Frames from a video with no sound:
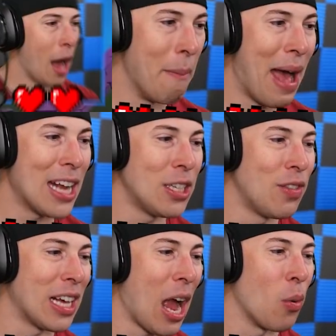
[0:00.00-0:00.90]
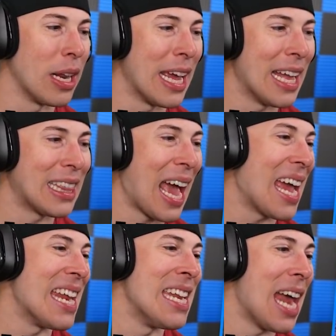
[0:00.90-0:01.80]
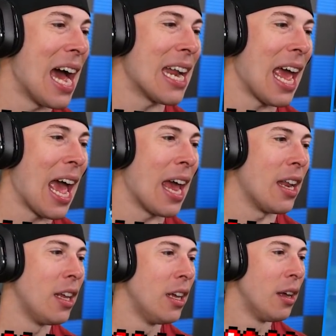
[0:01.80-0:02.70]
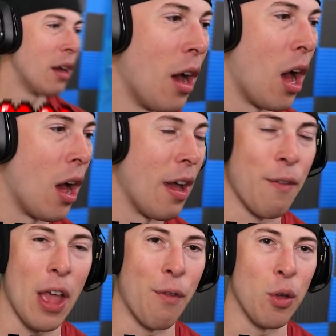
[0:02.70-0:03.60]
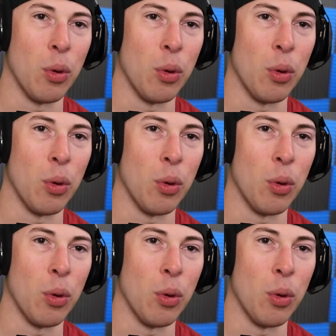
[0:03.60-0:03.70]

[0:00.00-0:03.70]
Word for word: Imagine if the guy would have hit that and not had... Uh, if, if he